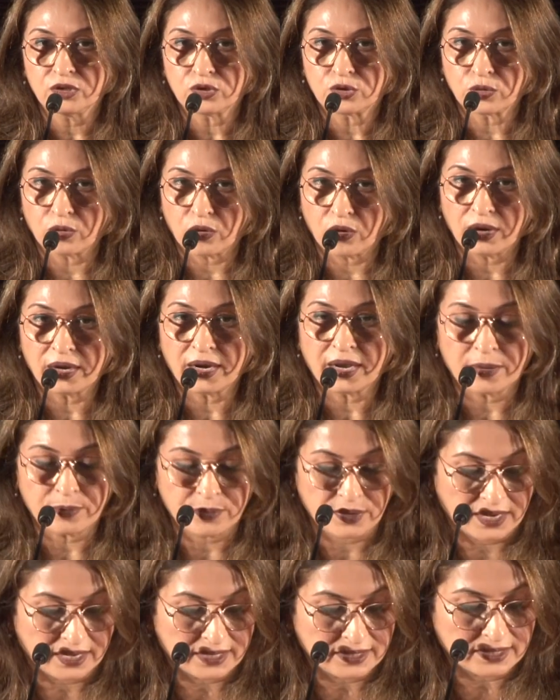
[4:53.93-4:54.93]
to all
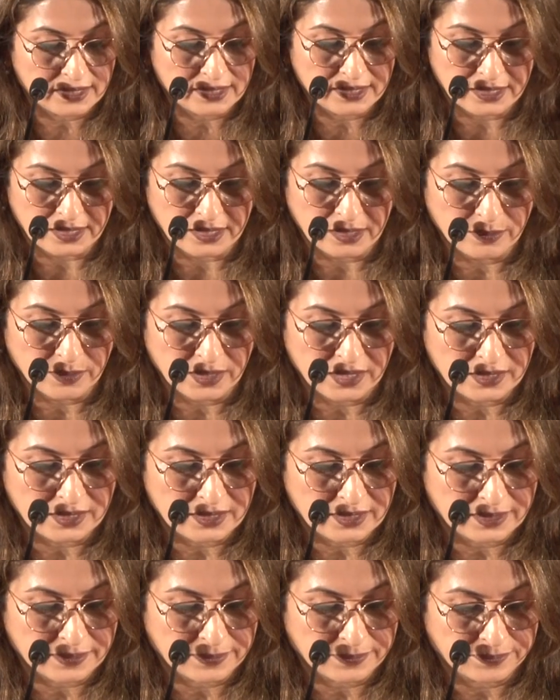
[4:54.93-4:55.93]
our brands and
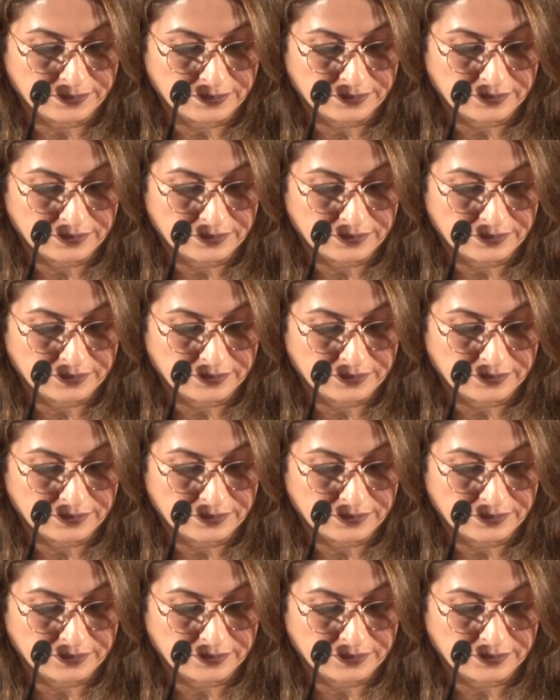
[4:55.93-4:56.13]
cinemas.